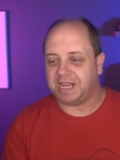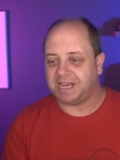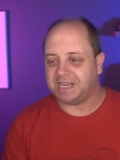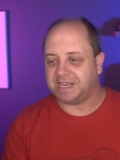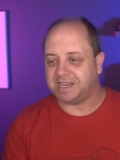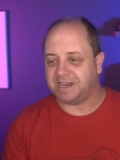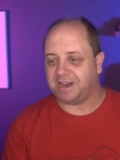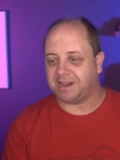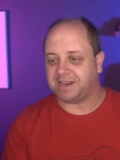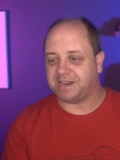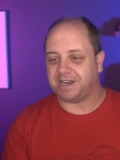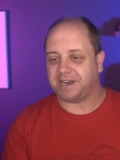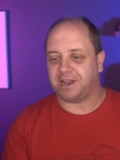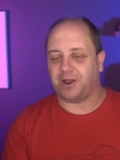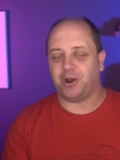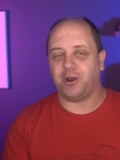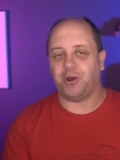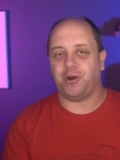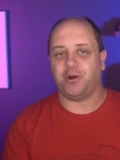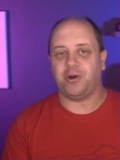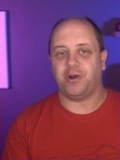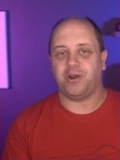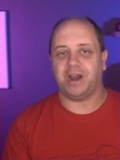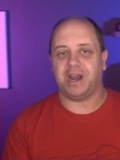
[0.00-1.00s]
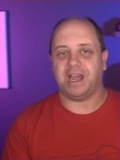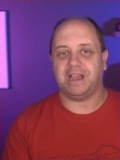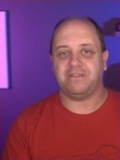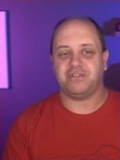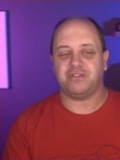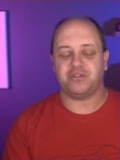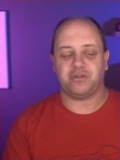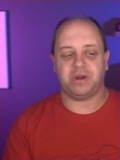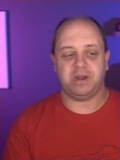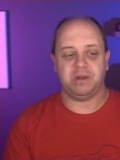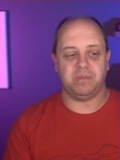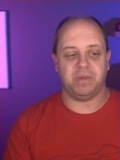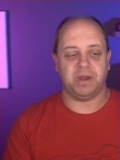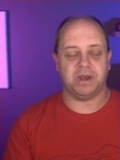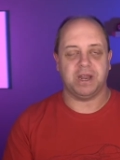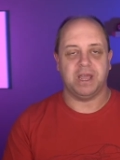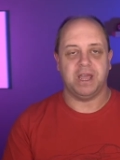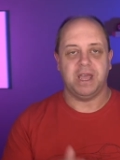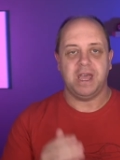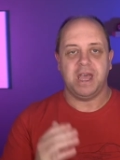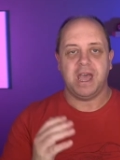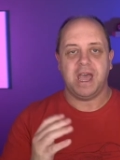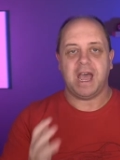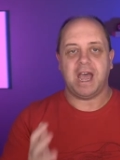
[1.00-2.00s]
It's not a long live stream, but
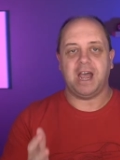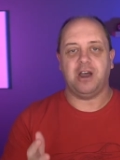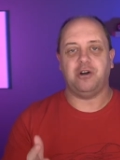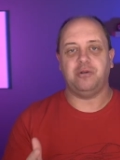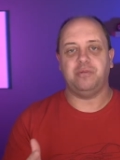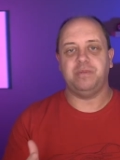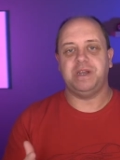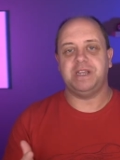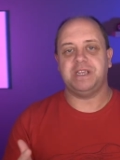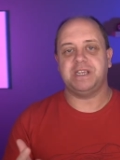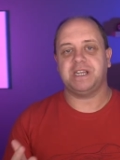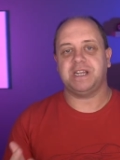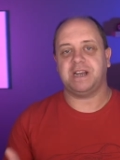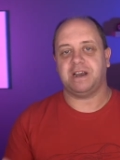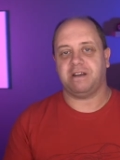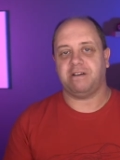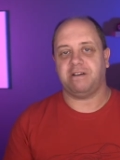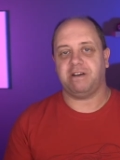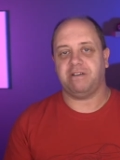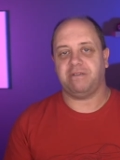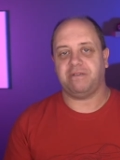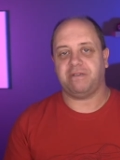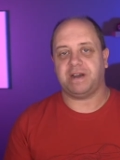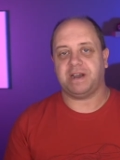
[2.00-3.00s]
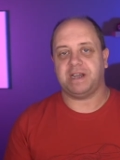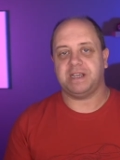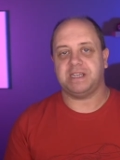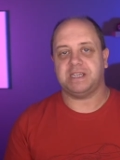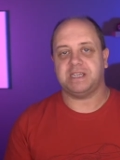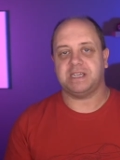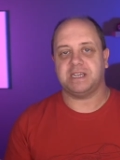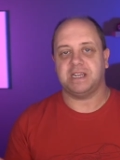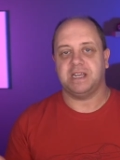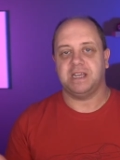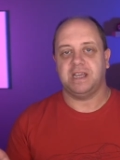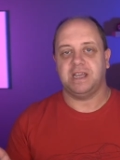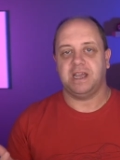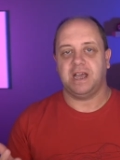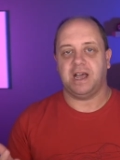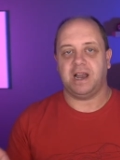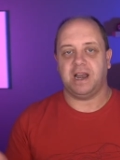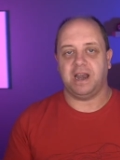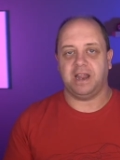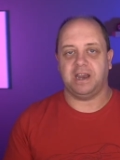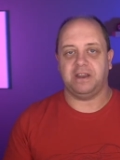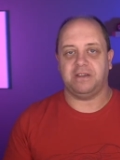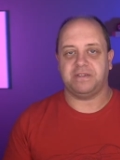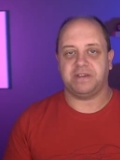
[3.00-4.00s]
I hope this clarifies a
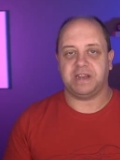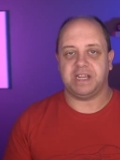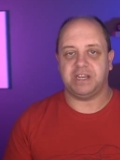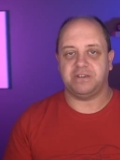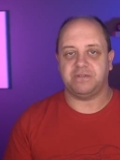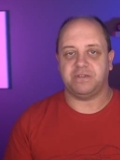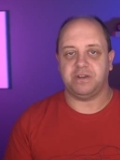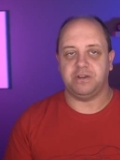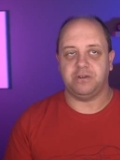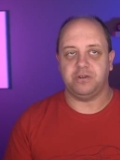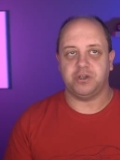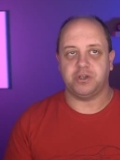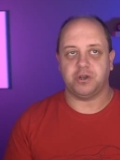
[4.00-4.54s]
lot of things for you.